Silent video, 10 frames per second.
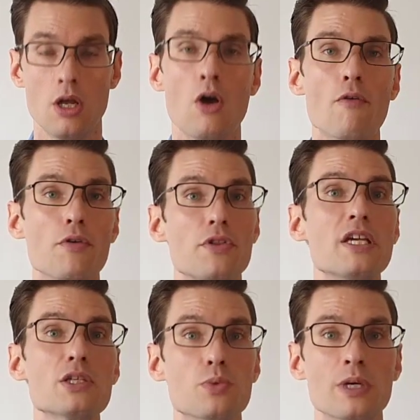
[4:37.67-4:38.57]
For
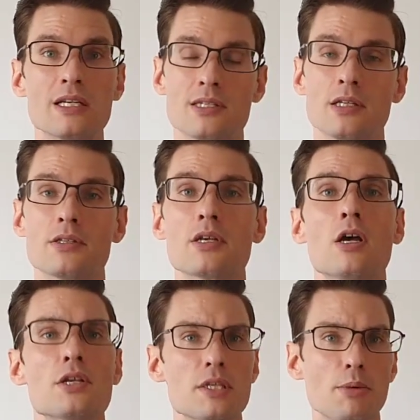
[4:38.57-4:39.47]
these reasons,
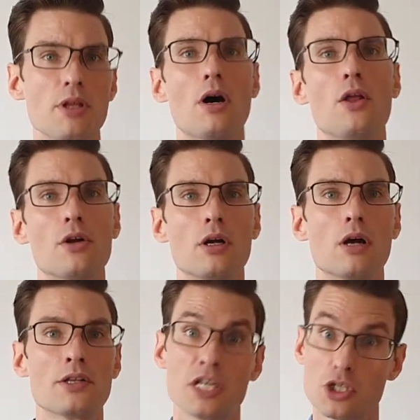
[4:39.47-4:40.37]
some of the other
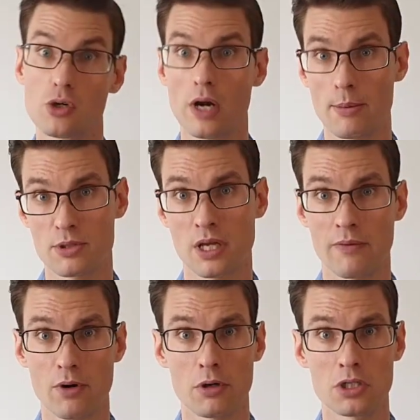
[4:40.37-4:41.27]
attention grabbers that I've
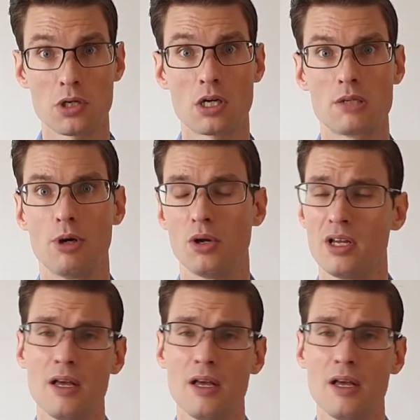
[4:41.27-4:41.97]
already talked about,